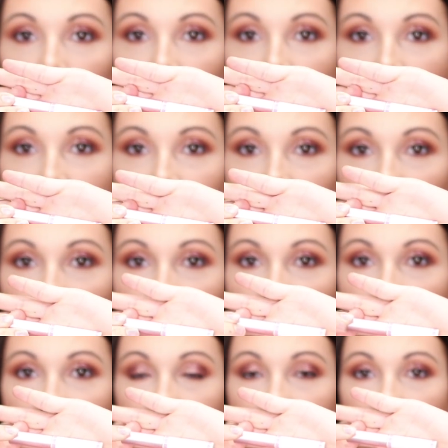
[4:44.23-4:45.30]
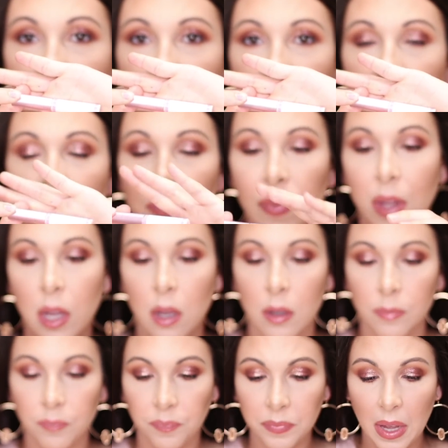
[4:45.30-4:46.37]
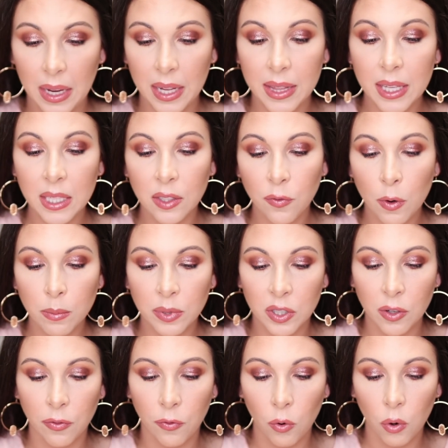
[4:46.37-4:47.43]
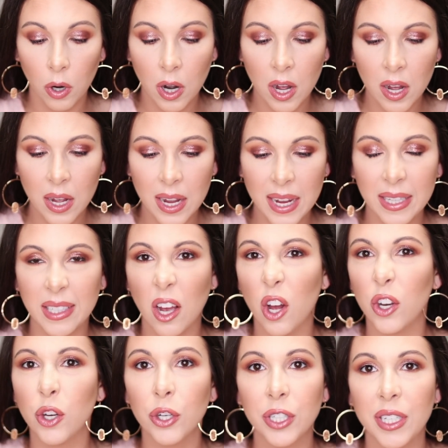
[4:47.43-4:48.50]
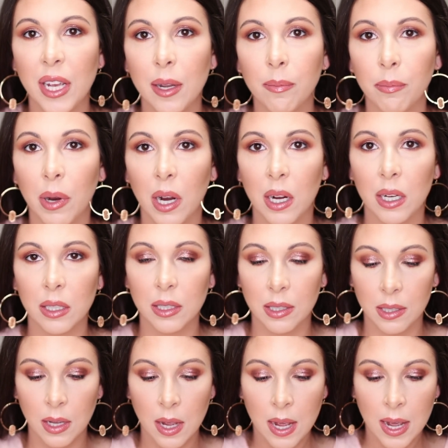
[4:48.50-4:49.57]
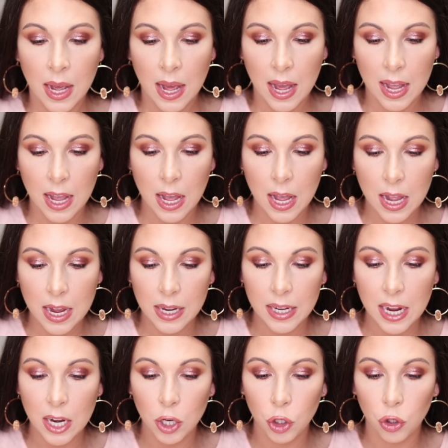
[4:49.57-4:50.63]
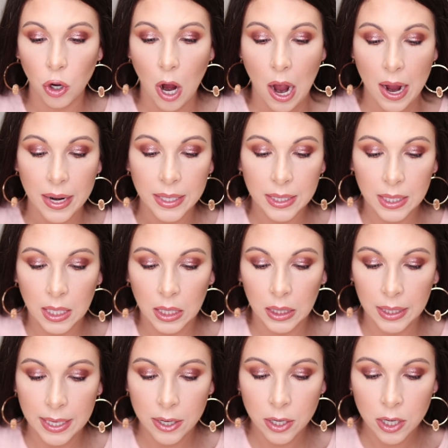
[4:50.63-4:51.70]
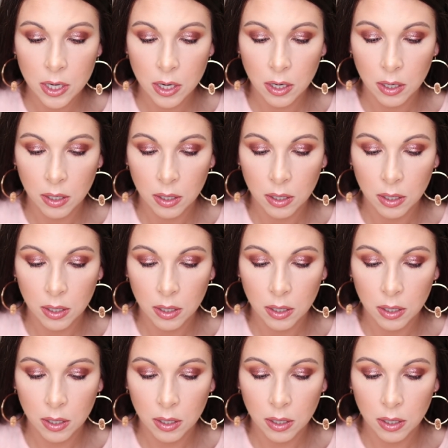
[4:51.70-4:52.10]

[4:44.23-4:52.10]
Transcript: lash adhesive. I get this from Sephora. It's under 10 bucks and it dries clear